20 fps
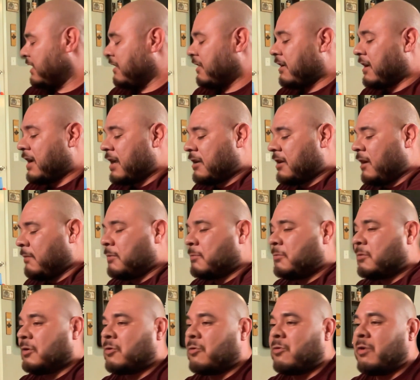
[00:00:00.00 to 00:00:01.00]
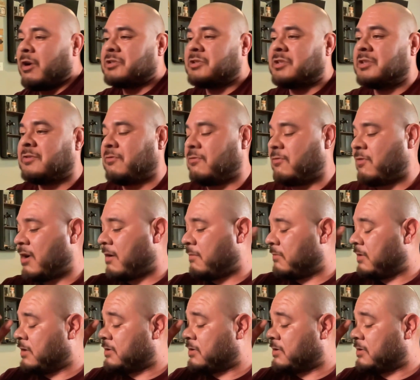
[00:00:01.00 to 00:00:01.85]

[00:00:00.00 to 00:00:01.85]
I got a couple more questions from the